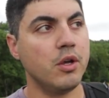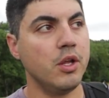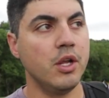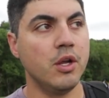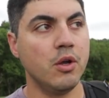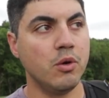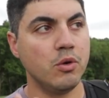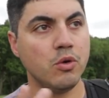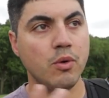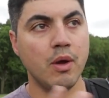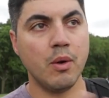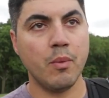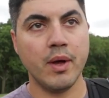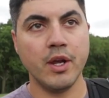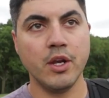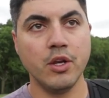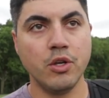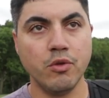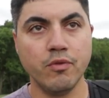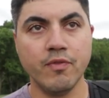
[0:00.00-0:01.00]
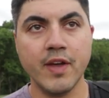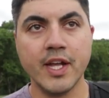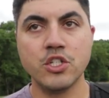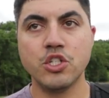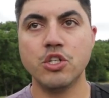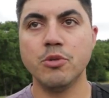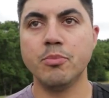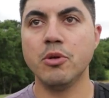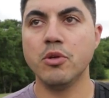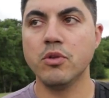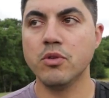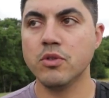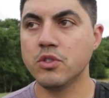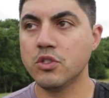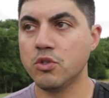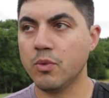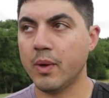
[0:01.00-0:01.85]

you know, do I want to do vegetables?